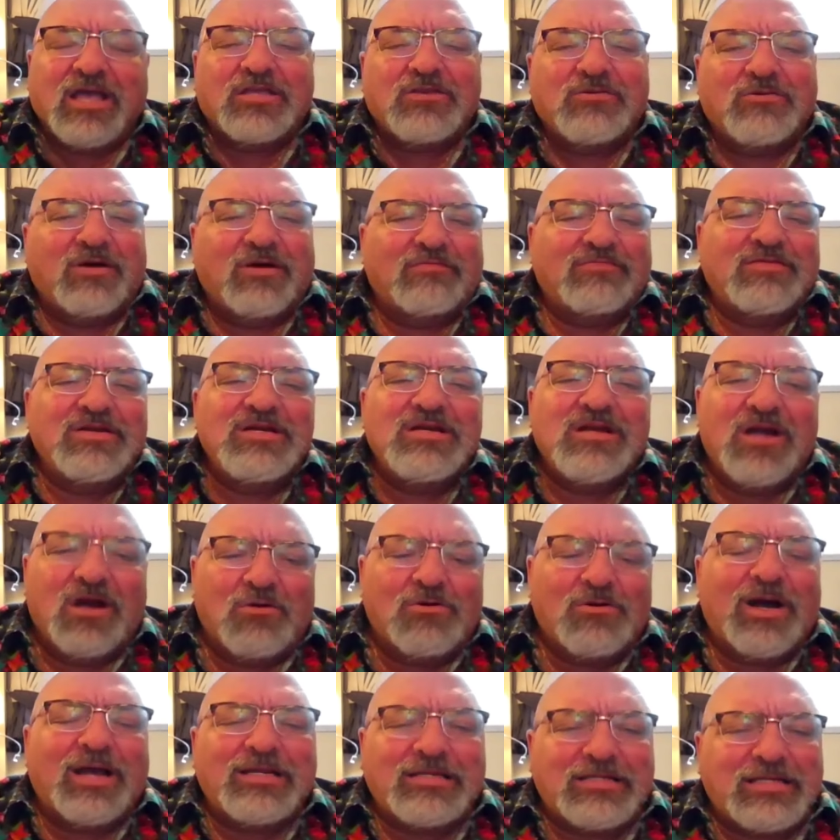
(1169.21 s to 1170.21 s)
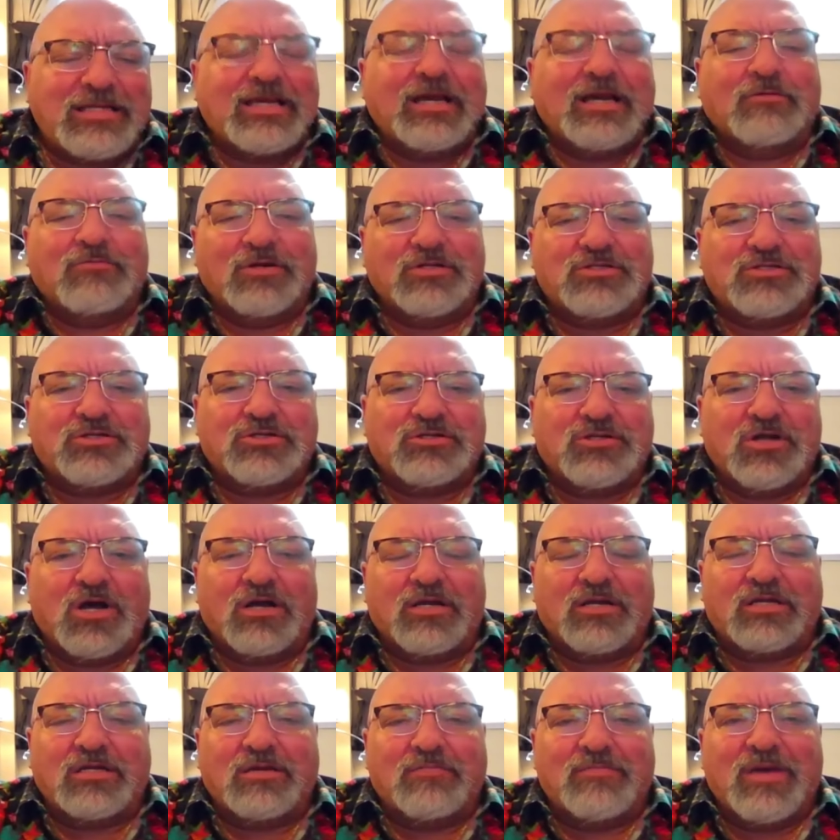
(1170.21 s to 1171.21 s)
You have no idea what you're
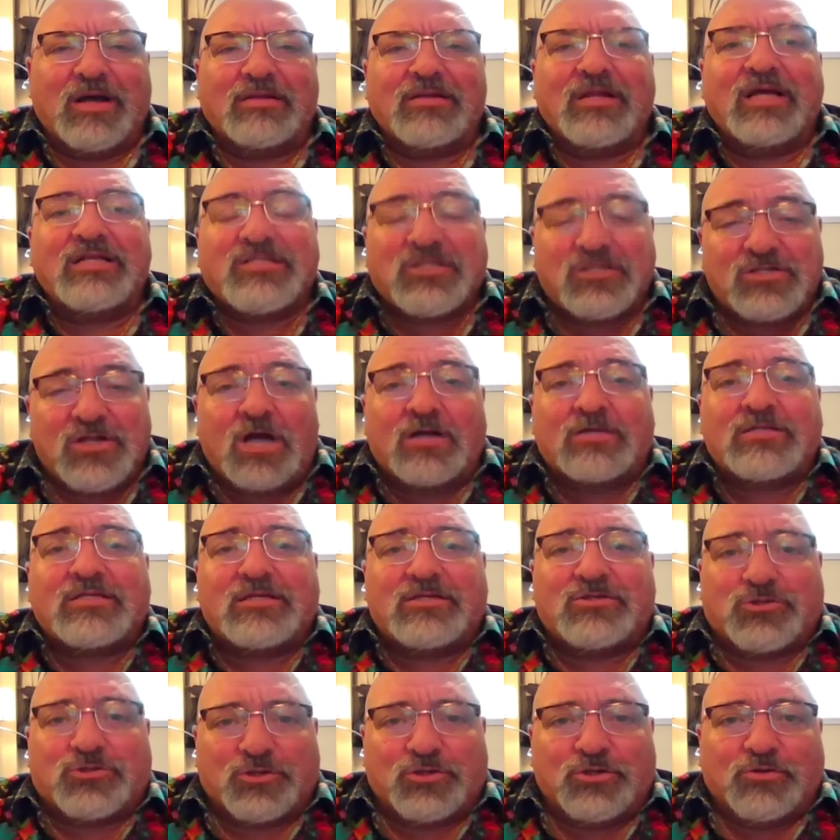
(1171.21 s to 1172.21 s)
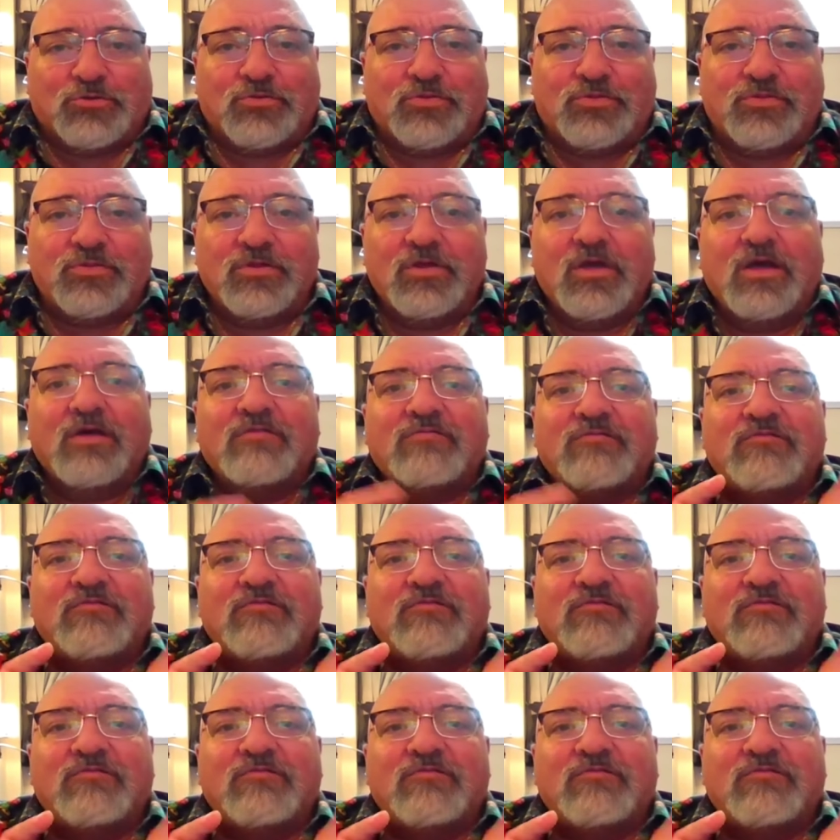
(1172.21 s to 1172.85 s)
talking about. Let's talk the truth.